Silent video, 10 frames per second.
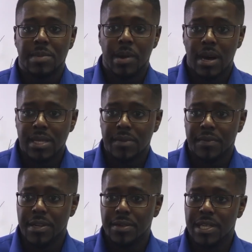As
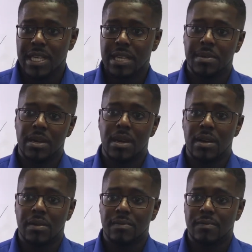part of the new
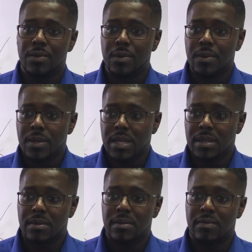GDPR
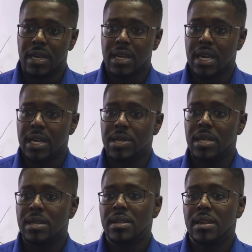rules or
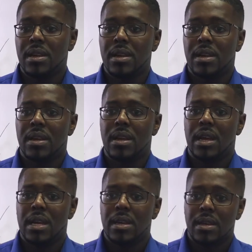regulations,
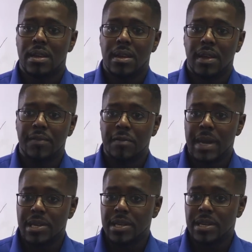
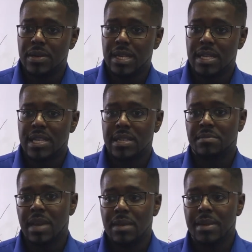information
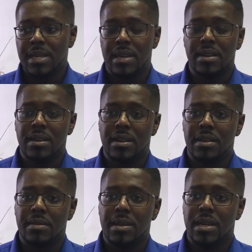notices may be
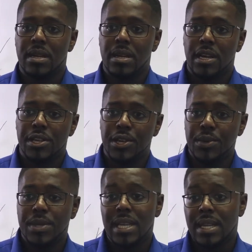done on a
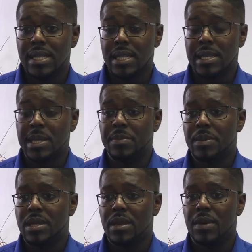2-tier
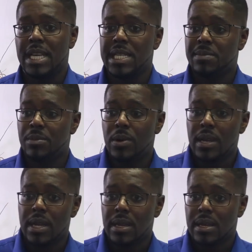system, so a
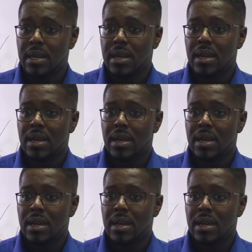smaller,